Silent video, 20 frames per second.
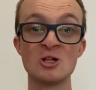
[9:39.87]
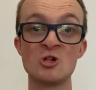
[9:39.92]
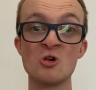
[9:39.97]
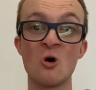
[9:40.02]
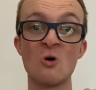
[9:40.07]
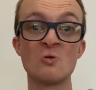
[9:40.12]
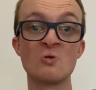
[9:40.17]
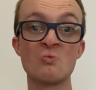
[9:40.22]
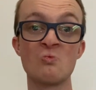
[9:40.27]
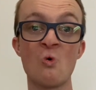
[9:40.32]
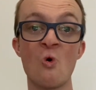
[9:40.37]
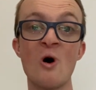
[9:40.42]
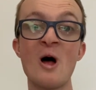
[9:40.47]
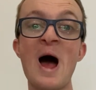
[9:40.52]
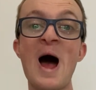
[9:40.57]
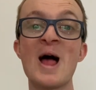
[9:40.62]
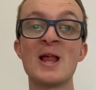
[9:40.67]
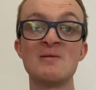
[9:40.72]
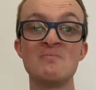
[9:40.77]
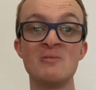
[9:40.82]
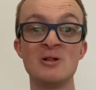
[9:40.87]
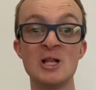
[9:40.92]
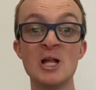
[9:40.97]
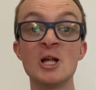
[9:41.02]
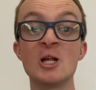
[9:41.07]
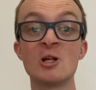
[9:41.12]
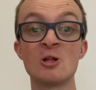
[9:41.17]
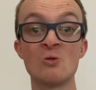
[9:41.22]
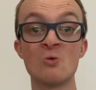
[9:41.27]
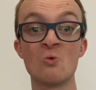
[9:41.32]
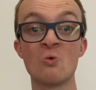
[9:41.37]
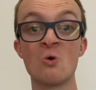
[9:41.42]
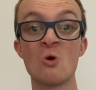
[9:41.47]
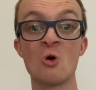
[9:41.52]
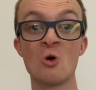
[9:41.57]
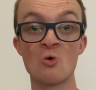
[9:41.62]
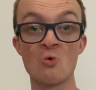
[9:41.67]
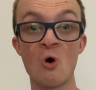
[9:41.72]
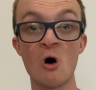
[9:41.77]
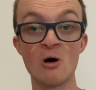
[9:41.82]
John's wort has medicinal
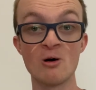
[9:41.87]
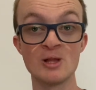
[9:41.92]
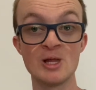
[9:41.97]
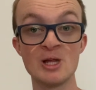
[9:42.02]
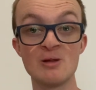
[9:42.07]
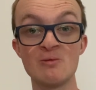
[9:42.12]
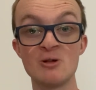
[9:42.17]
qualities,